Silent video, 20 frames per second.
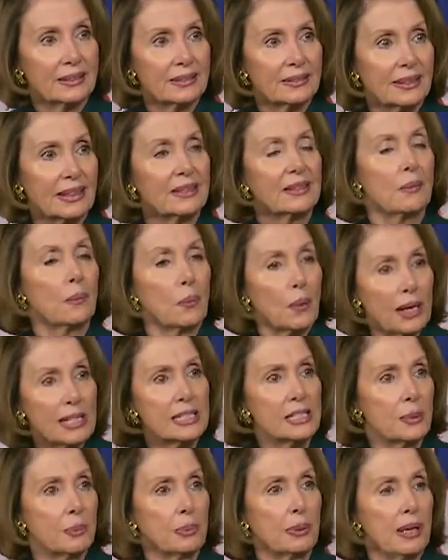that a white
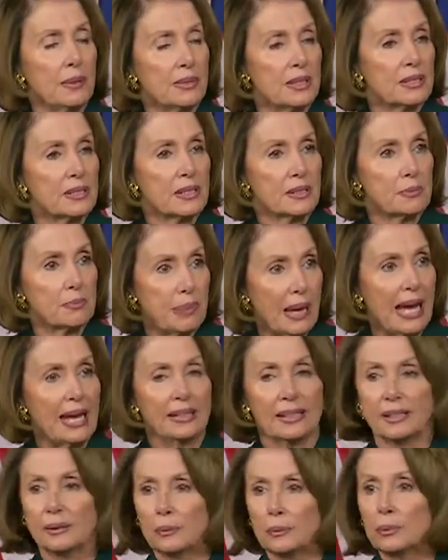supremacist, Bannon,